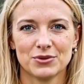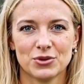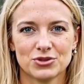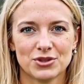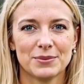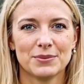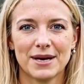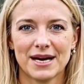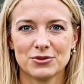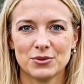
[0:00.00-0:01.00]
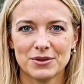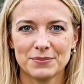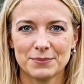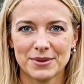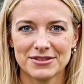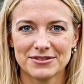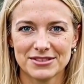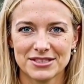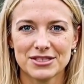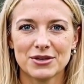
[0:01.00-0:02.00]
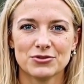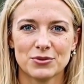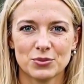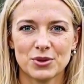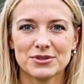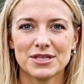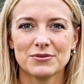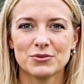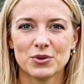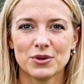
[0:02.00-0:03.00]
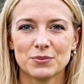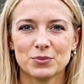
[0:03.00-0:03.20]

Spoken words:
username and password, paste the details from the website 4.